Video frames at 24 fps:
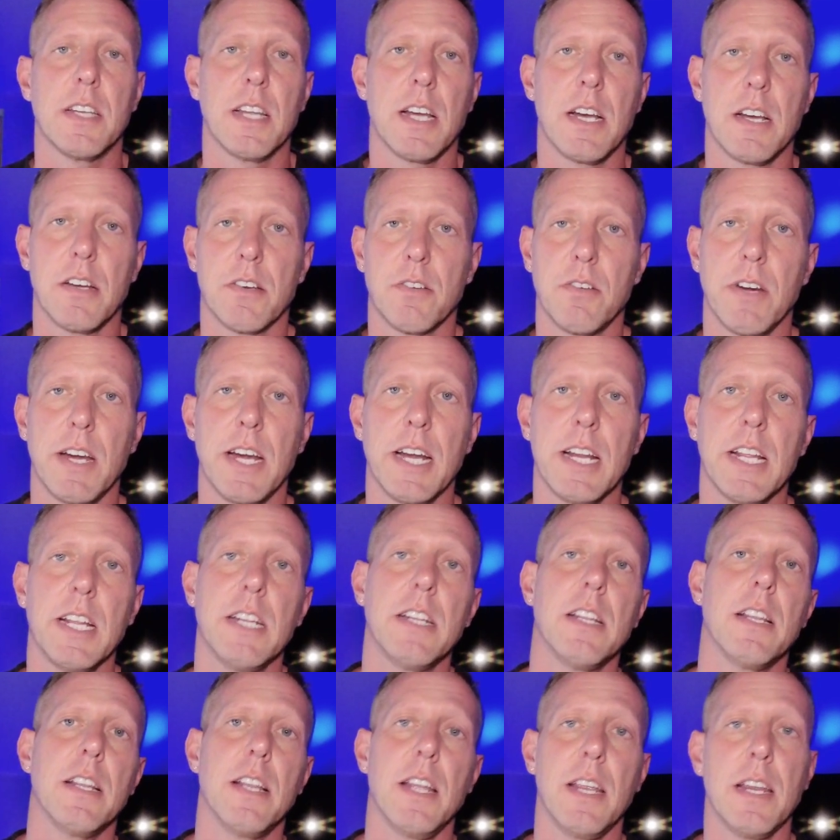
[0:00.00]
Now,
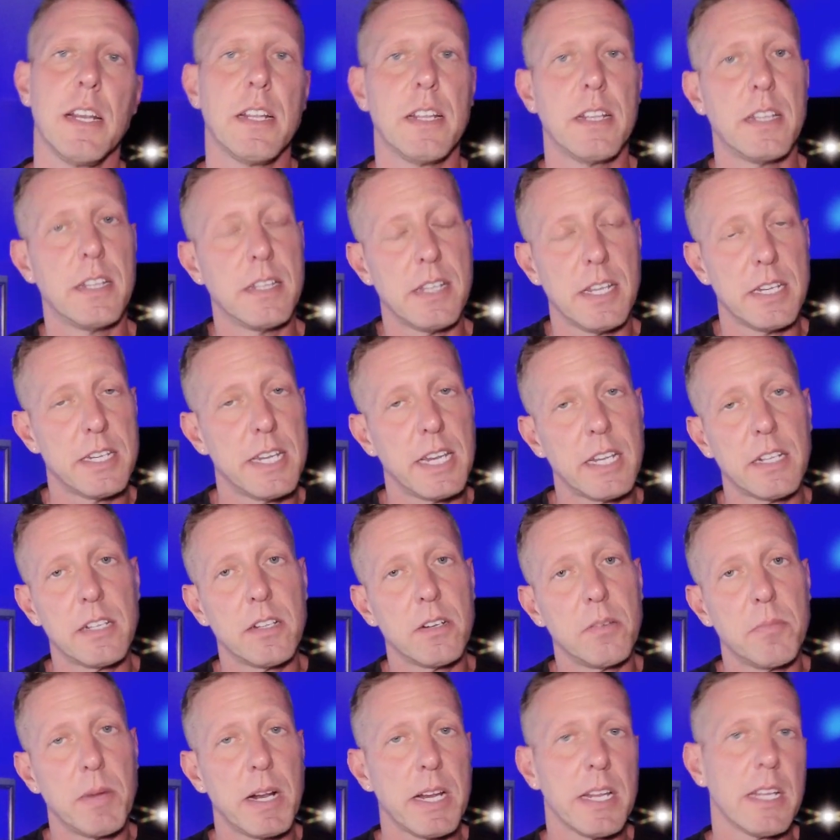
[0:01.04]
granted, they, they take a
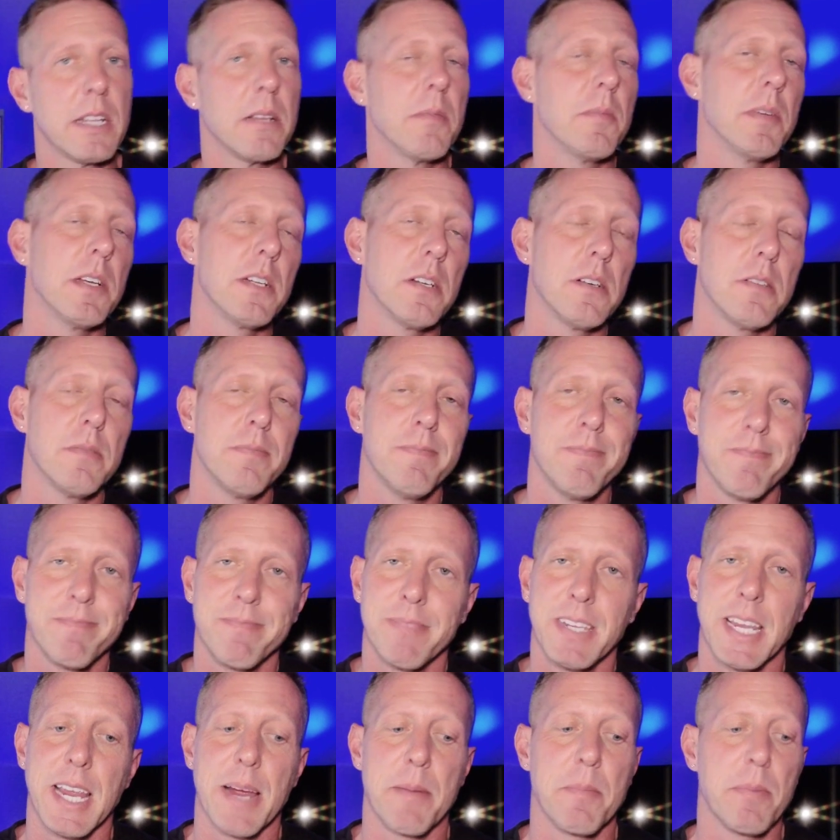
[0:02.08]
little money in the middle.
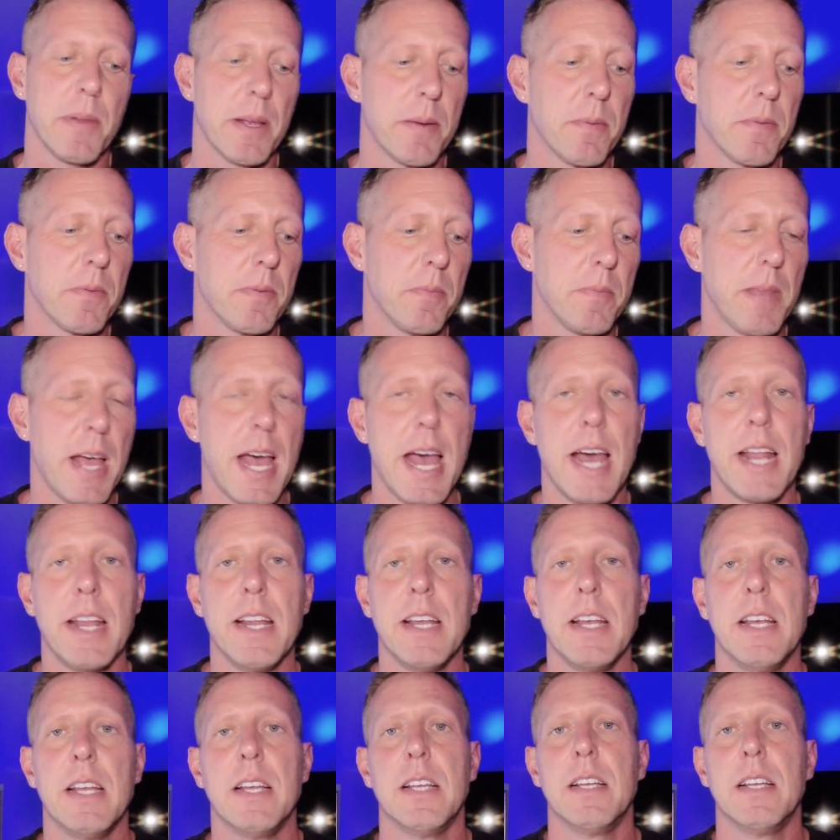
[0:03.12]
Can't blame them from that.